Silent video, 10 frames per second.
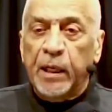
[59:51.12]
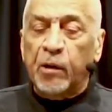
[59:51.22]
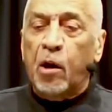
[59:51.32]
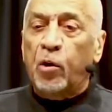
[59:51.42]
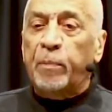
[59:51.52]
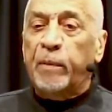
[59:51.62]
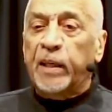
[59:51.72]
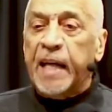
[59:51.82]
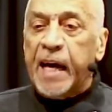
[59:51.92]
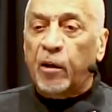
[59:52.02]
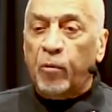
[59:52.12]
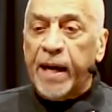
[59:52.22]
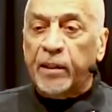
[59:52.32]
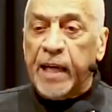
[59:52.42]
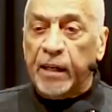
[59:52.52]
They're the only people that denied the
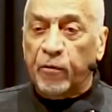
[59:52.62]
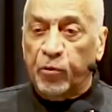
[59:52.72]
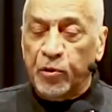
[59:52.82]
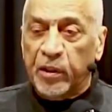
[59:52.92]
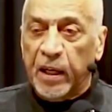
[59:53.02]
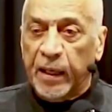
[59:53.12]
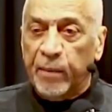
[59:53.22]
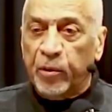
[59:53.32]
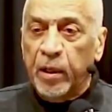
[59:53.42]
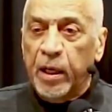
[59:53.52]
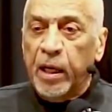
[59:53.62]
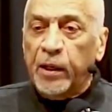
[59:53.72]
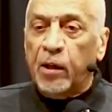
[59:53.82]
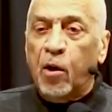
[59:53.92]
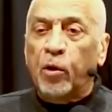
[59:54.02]
right to have the fruits of their labor.
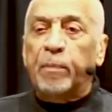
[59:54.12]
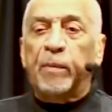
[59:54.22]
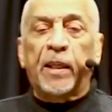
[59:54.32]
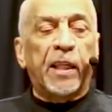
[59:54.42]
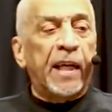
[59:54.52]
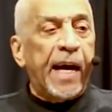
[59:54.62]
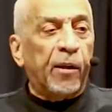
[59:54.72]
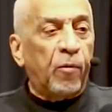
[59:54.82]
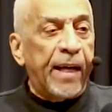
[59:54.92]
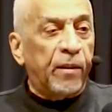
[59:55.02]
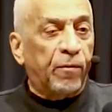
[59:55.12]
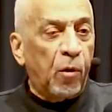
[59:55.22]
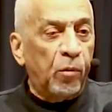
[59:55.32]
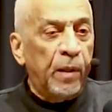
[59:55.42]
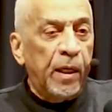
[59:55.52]
They're the only people that denied the right to
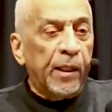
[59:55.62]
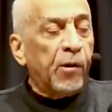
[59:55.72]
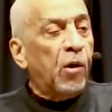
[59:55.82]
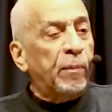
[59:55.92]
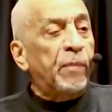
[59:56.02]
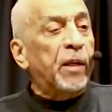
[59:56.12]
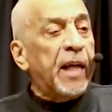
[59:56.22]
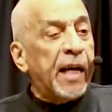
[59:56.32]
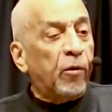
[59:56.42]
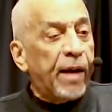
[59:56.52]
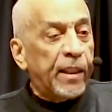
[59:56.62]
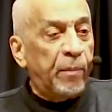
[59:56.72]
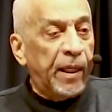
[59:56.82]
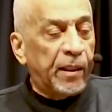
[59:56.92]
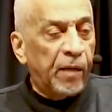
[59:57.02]
vote. They're the only people that denied the right
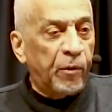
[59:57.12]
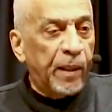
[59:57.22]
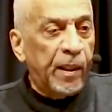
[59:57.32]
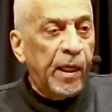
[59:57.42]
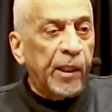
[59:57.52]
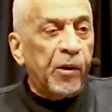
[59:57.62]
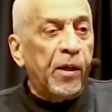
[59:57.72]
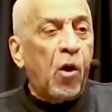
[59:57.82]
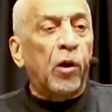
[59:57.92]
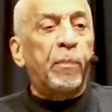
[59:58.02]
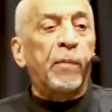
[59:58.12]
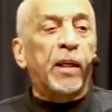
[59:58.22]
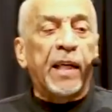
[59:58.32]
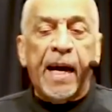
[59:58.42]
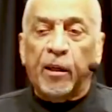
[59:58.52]
to be in government. They're the only people
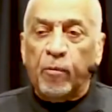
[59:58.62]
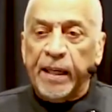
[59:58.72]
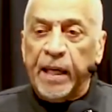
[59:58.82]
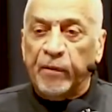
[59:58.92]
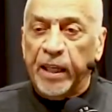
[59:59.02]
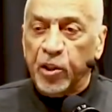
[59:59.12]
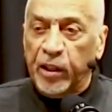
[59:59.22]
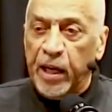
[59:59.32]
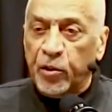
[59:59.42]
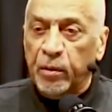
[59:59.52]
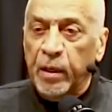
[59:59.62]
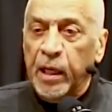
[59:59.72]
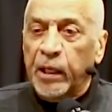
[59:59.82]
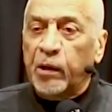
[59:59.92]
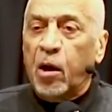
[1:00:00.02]
that denied the right to have an education.
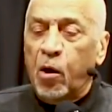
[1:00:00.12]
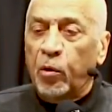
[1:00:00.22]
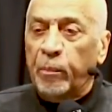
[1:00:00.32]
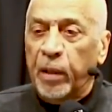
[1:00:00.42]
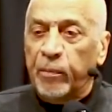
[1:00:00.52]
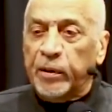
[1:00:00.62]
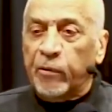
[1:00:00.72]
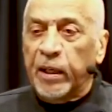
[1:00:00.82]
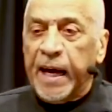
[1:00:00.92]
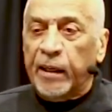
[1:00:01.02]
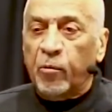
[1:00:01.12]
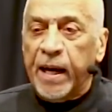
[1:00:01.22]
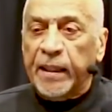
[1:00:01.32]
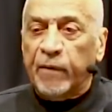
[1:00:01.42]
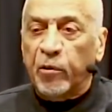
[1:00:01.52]
They're the only people that denied the
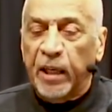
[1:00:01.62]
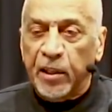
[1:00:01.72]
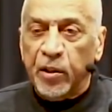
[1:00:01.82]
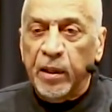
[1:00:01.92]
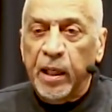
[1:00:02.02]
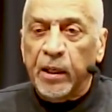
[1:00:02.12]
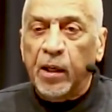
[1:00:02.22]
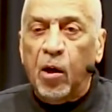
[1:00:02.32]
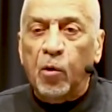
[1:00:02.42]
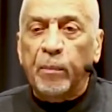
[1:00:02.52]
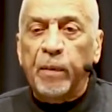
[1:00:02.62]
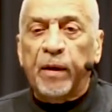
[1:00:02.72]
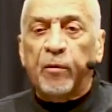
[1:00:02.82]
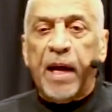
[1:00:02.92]
right to have a religion. They're the only people that